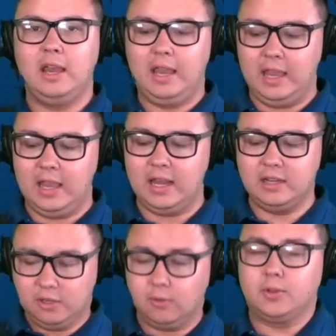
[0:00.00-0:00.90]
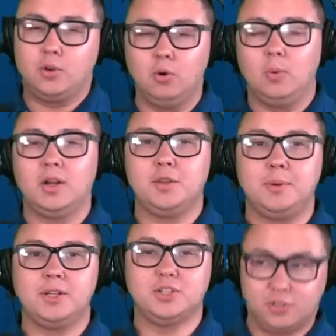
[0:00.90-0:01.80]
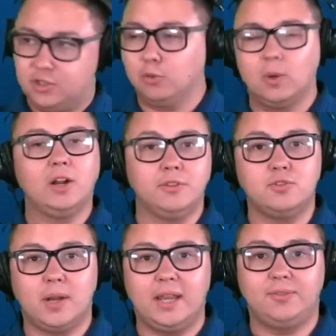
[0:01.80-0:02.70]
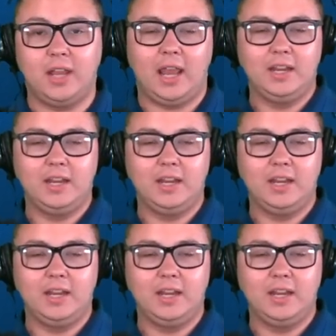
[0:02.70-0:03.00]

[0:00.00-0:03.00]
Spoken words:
and you're the cool one of the bunch because you're wearing the draft hat.